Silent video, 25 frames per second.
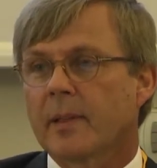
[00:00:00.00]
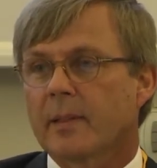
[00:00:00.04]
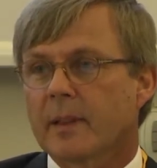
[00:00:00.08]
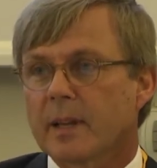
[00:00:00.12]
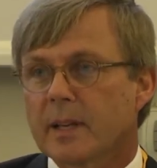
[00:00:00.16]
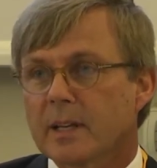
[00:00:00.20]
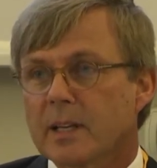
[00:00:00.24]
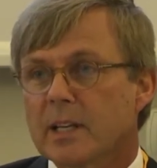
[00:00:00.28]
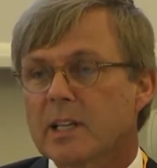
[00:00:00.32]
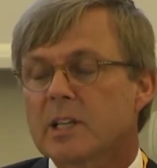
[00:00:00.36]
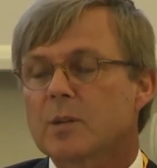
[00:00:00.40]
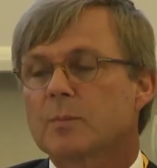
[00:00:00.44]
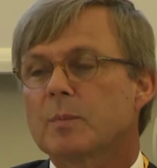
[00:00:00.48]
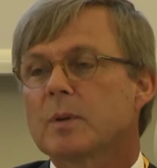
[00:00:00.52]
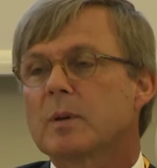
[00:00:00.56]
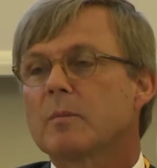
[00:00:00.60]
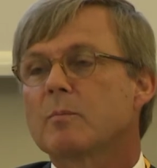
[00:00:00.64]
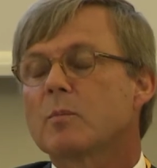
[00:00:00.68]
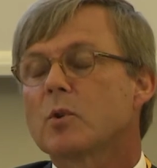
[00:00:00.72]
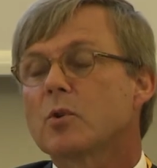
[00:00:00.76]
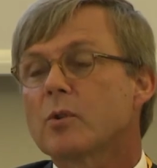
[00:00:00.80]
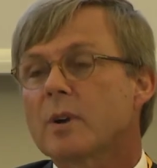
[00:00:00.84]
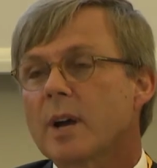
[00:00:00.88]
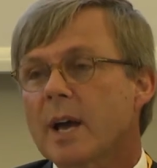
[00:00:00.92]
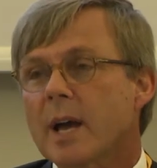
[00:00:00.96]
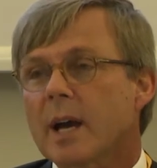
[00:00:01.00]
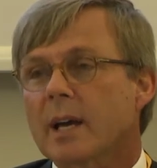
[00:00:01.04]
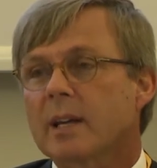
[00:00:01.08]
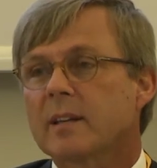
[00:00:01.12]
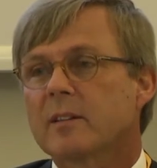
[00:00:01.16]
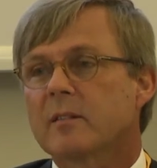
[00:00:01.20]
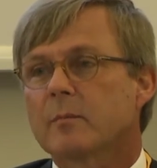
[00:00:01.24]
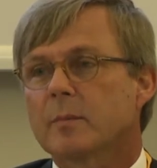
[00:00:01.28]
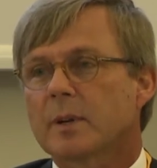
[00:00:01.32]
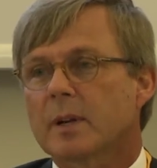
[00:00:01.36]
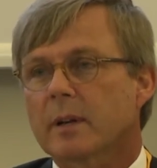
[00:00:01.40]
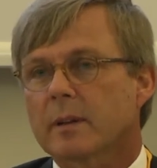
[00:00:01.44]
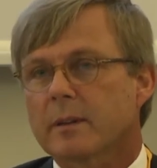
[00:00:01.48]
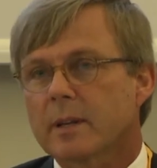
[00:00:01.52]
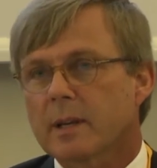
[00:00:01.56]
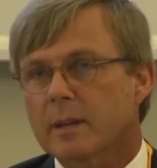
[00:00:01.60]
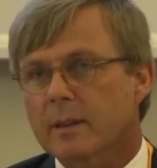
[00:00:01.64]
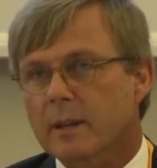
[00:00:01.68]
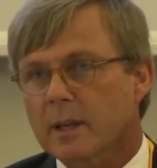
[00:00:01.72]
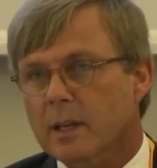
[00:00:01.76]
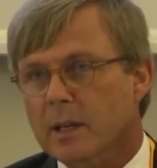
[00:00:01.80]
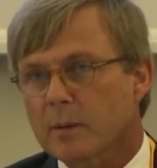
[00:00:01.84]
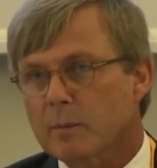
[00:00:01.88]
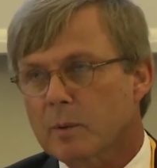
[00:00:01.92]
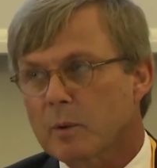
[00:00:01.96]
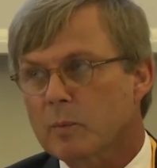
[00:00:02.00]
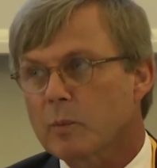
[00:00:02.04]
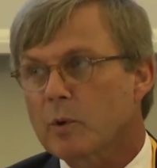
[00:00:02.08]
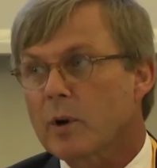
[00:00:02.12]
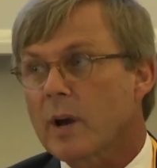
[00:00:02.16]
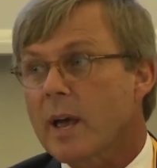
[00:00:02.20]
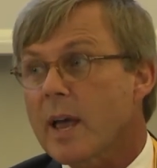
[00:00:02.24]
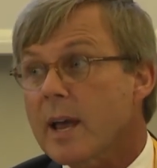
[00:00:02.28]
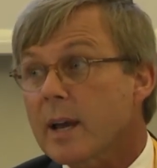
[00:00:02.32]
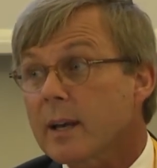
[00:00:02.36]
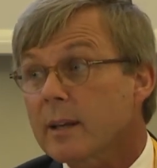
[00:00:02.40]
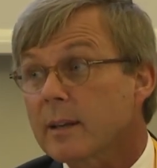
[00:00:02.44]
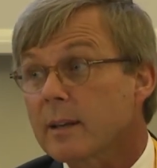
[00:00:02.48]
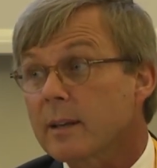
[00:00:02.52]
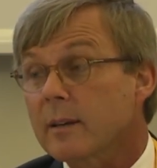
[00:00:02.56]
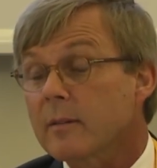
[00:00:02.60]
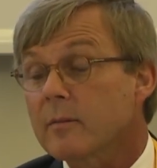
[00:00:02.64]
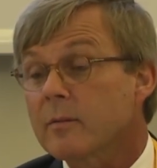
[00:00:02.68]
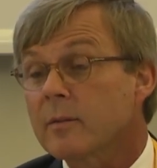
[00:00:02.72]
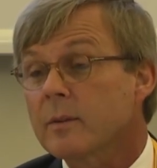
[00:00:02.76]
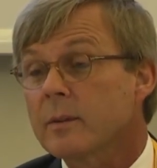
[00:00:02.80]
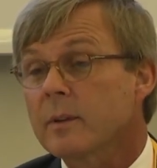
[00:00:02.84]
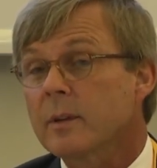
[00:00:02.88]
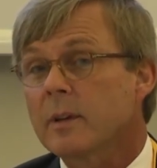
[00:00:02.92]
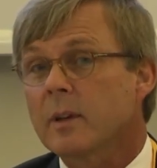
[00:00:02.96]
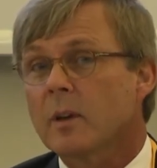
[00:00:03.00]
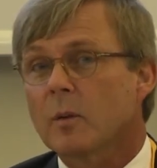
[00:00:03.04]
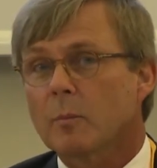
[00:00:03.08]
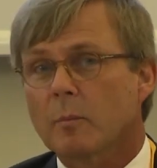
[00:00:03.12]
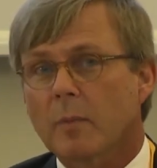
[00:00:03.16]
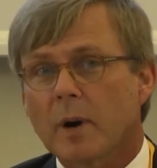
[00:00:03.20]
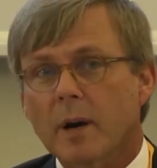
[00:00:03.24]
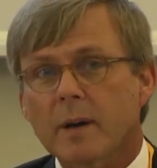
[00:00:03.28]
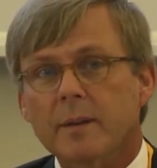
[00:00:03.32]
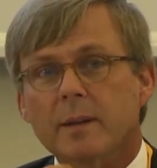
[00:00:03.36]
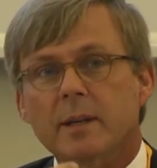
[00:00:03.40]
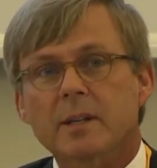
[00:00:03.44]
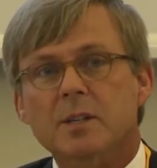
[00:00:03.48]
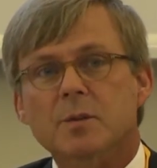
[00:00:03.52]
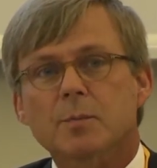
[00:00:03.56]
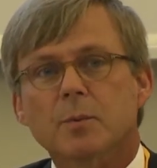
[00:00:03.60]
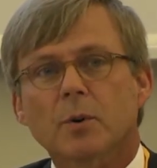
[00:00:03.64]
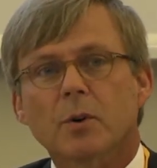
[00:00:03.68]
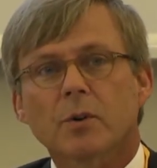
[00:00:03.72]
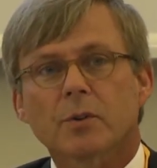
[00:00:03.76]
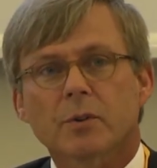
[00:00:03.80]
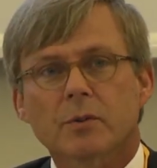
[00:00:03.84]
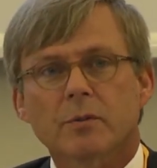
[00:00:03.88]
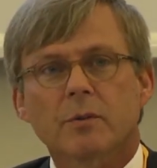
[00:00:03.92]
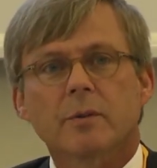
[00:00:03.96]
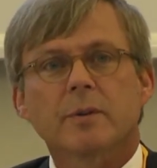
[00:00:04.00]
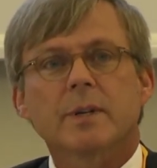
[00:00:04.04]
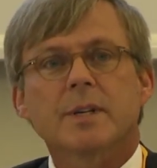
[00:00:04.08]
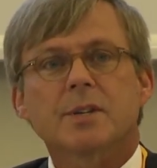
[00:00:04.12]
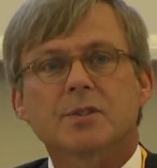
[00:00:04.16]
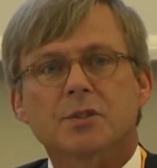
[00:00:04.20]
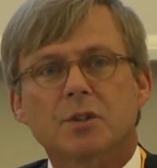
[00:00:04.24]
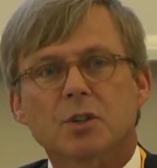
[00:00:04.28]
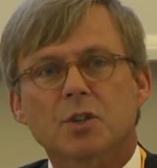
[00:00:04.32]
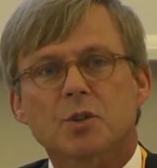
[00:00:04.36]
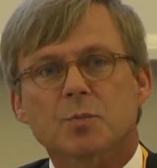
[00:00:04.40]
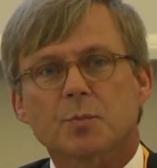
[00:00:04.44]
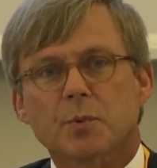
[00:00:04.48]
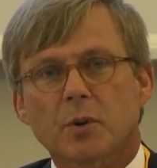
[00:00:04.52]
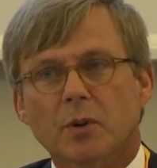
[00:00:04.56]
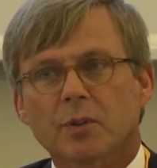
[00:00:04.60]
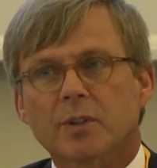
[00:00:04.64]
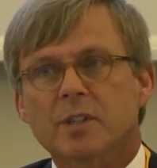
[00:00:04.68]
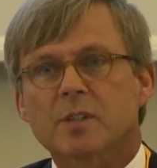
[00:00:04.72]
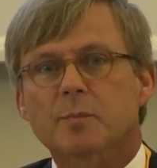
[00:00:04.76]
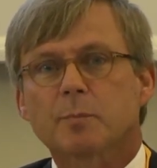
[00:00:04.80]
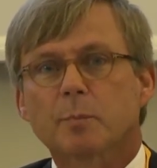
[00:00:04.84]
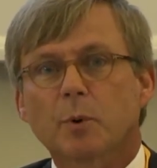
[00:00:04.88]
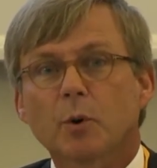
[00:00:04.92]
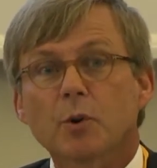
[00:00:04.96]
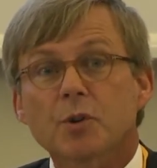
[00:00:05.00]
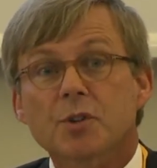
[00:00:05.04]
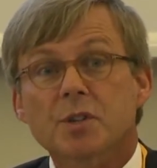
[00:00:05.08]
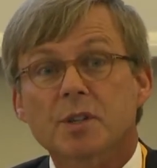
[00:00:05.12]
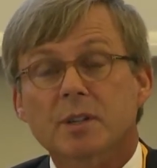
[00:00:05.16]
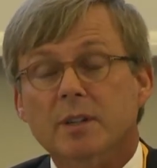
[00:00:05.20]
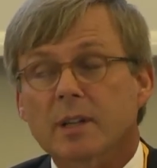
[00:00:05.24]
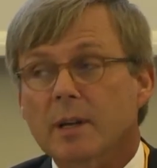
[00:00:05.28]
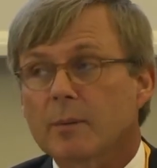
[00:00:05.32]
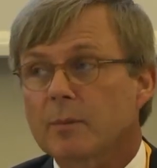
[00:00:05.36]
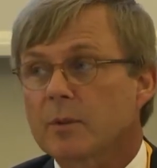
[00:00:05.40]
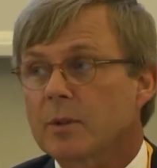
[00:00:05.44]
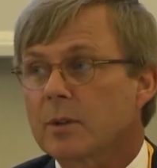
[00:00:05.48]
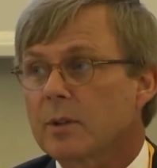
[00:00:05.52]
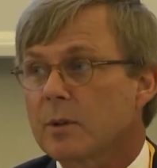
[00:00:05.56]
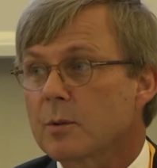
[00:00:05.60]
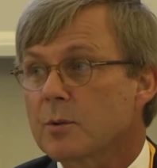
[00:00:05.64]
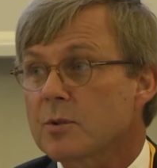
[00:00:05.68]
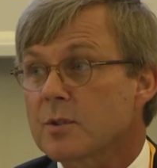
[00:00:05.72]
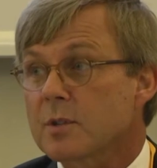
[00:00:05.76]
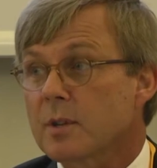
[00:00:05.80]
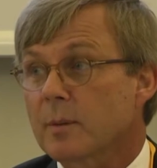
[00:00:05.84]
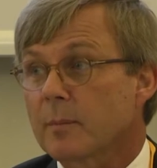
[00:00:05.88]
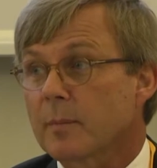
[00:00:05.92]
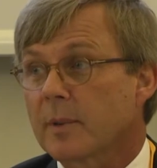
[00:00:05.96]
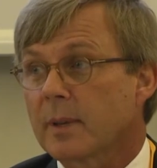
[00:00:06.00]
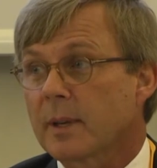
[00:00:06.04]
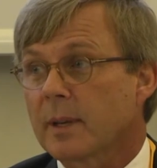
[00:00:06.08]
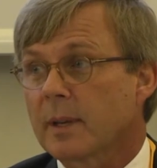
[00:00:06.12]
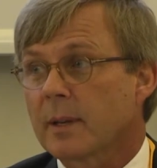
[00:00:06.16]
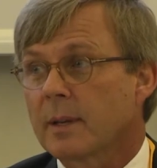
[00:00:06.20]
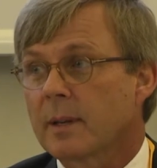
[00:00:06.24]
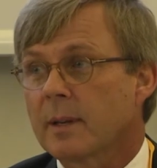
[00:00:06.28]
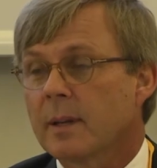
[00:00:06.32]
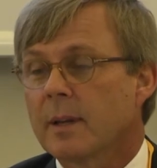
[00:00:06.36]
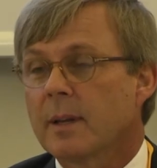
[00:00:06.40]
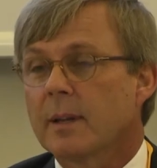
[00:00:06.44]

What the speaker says: They need to be more active, but I think they can be more active by the exploratory research projects pushing them to do something.